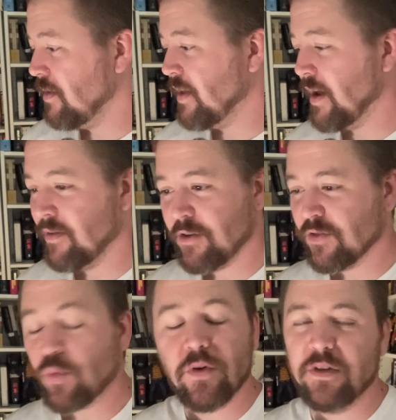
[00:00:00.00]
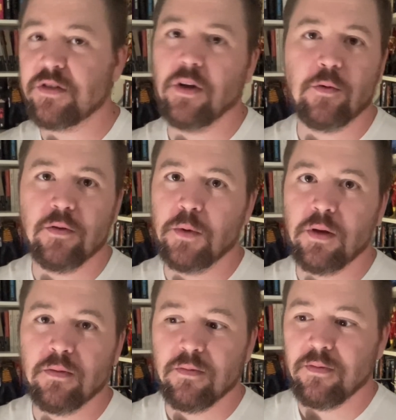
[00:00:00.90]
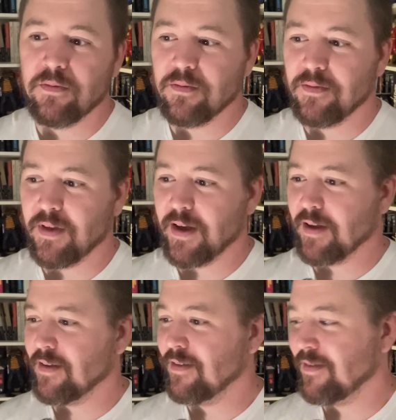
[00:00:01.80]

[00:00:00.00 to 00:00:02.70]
that just really stuck with me. Like,